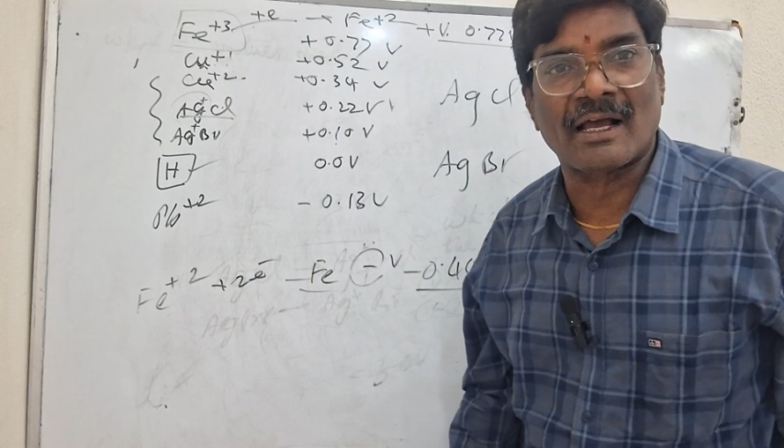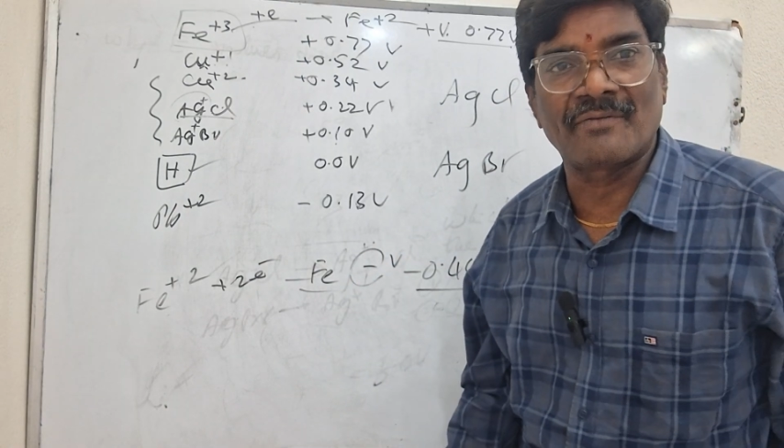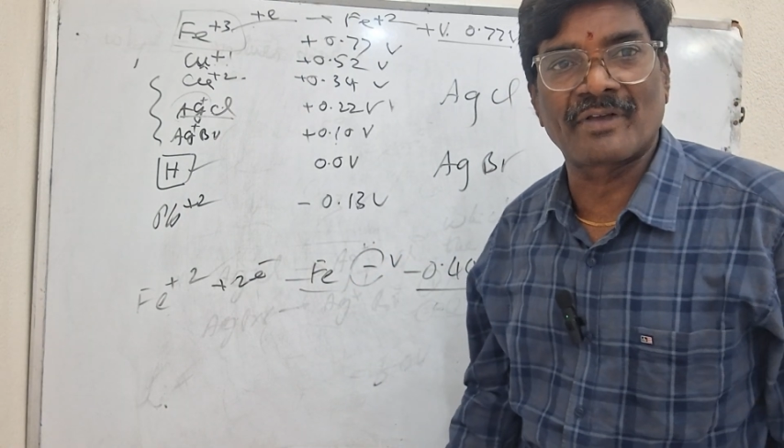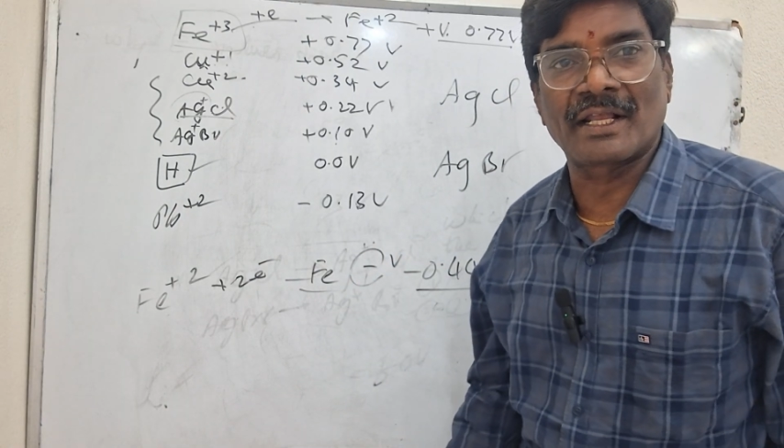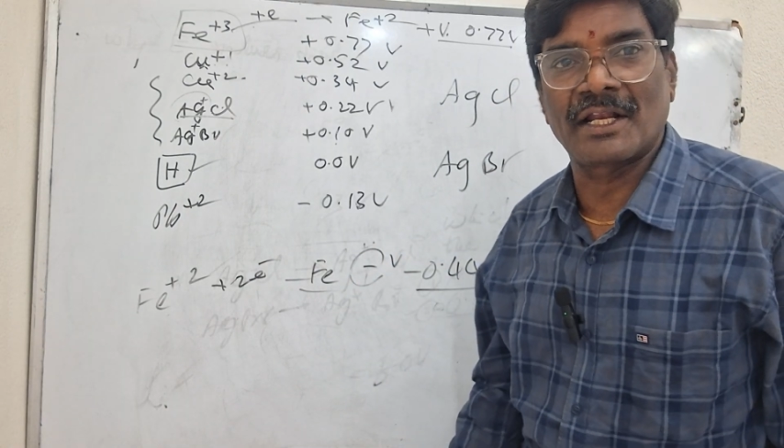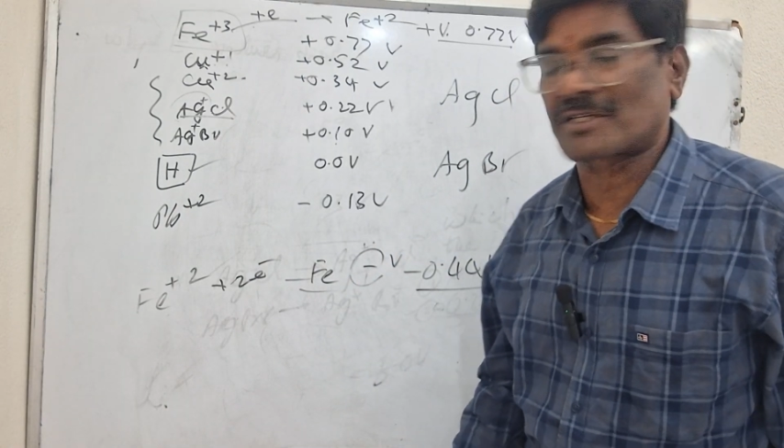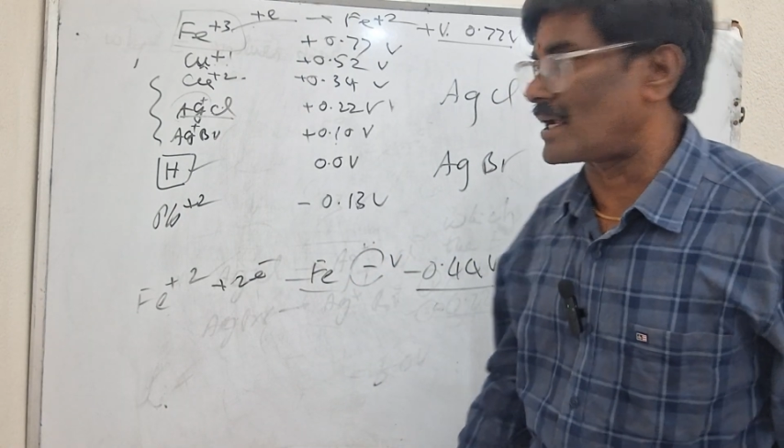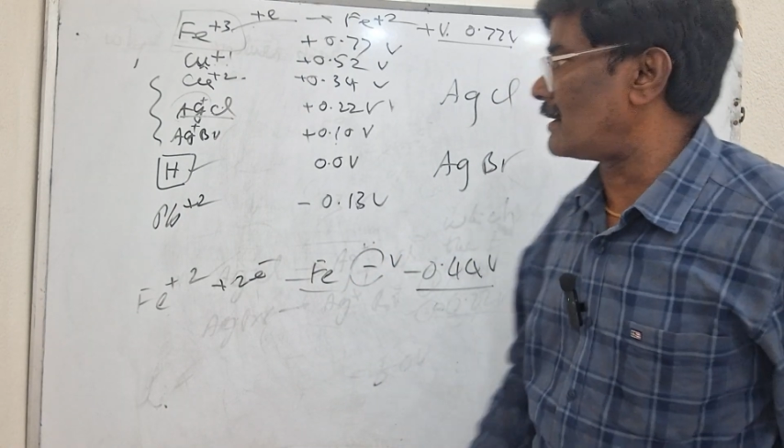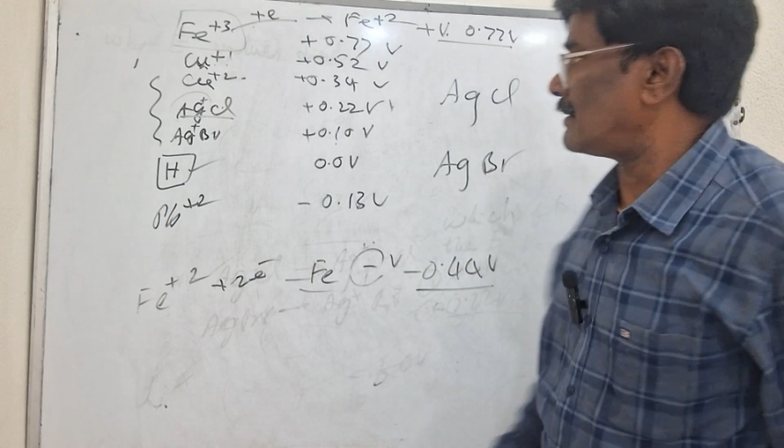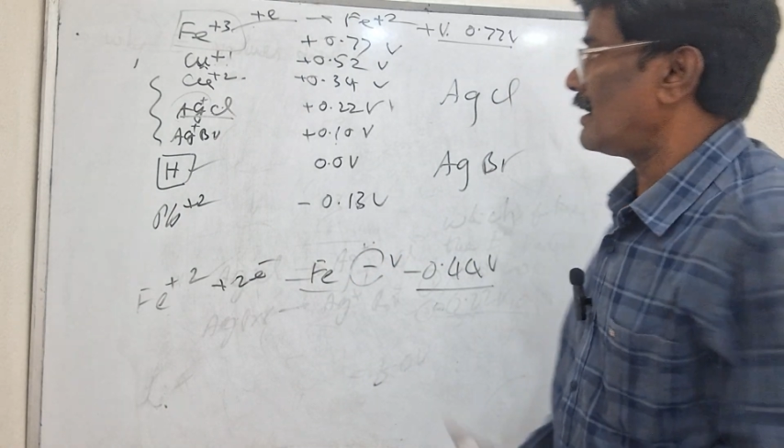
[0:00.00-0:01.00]

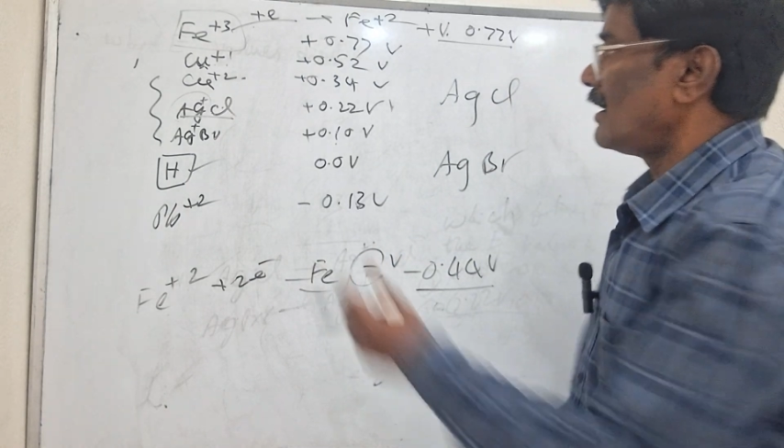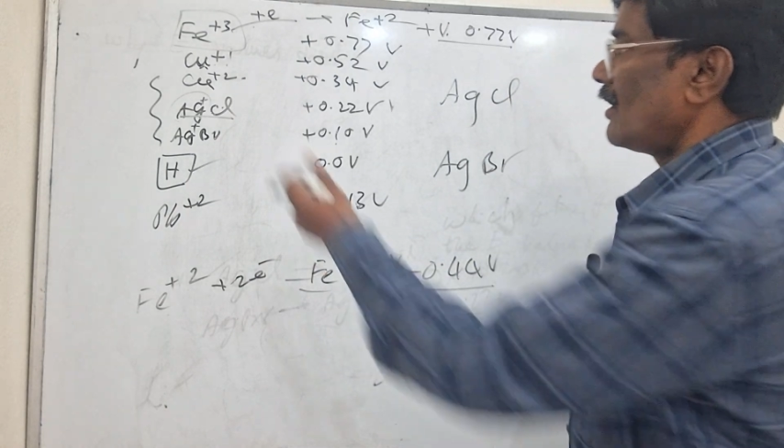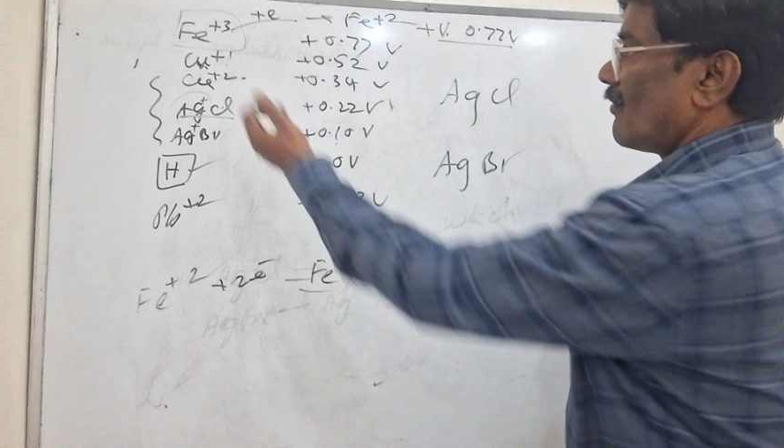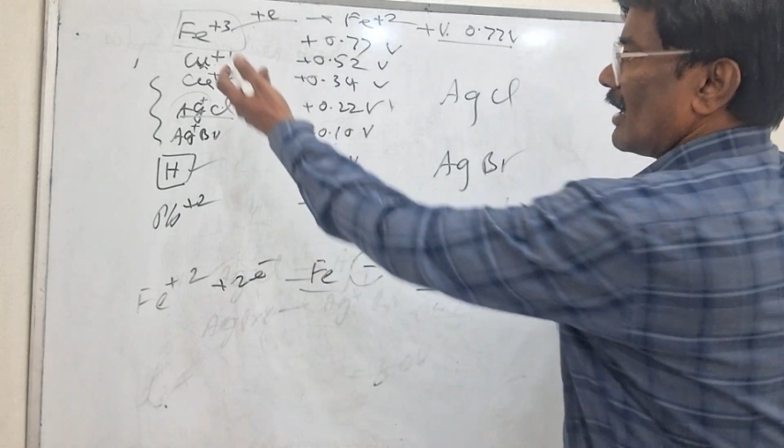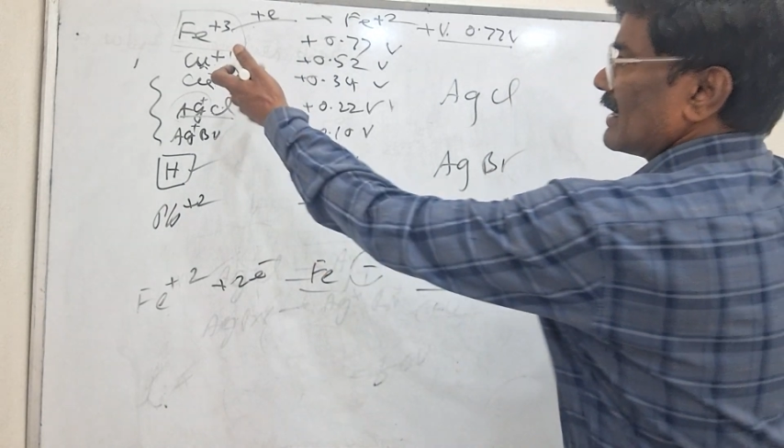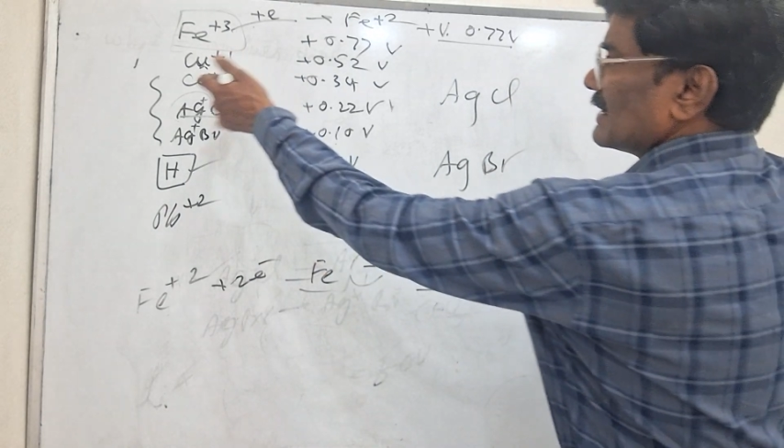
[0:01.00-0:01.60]
configuration. What